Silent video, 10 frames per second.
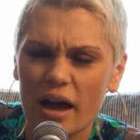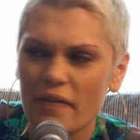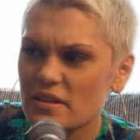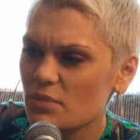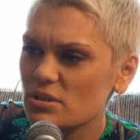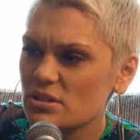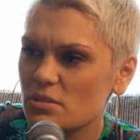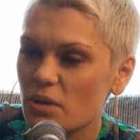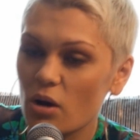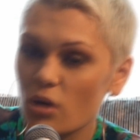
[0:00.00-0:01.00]
and then someone said
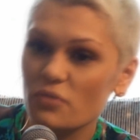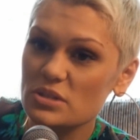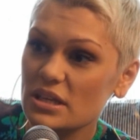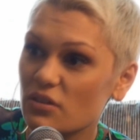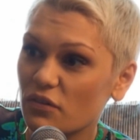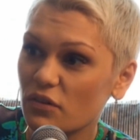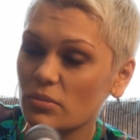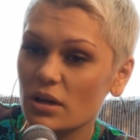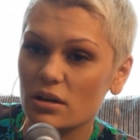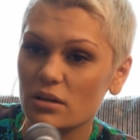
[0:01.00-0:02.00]
to me, oh, have you seen the
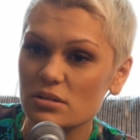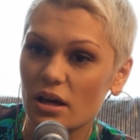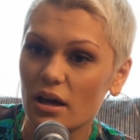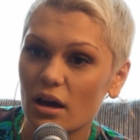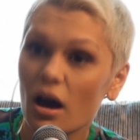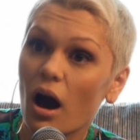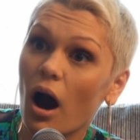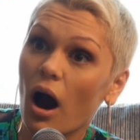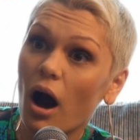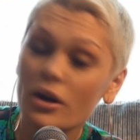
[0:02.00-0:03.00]
film? And I was like,
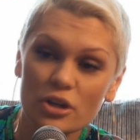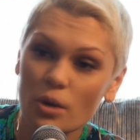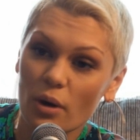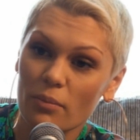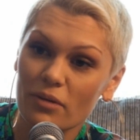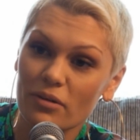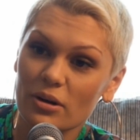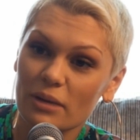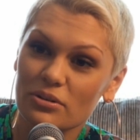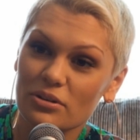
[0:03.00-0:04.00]
you don't work at my
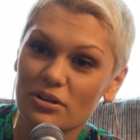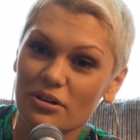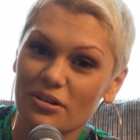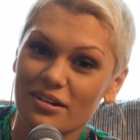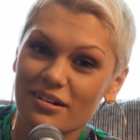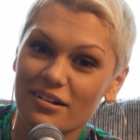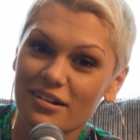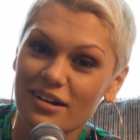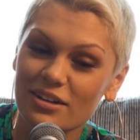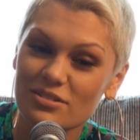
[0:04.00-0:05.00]
record label, do you?
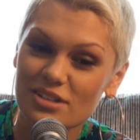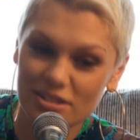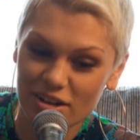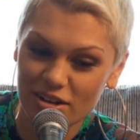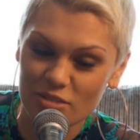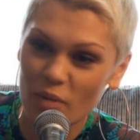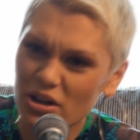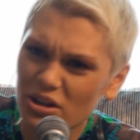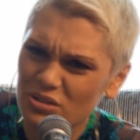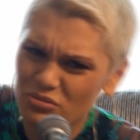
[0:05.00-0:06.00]
And he was like, no, but I don't